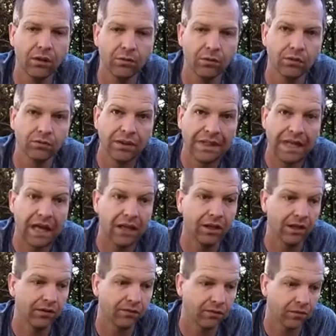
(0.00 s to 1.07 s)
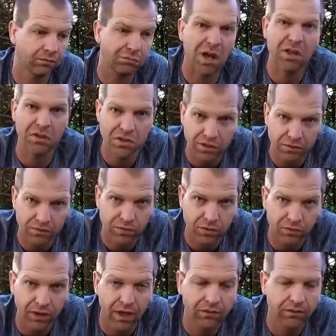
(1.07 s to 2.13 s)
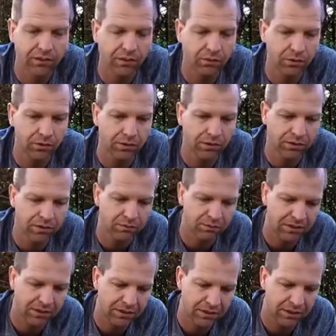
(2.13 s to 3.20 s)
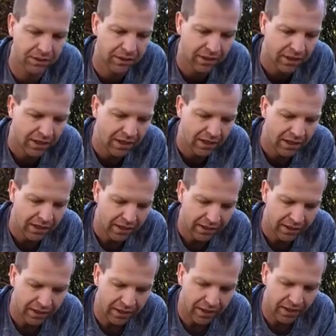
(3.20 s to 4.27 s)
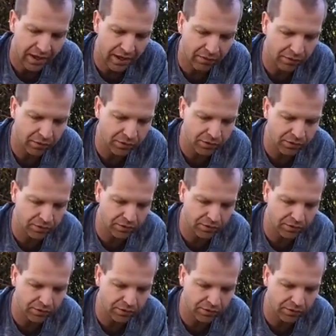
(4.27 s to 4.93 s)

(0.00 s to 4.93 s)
wouldn't rely on it for months of survival in the wilderness. But anyhow, those are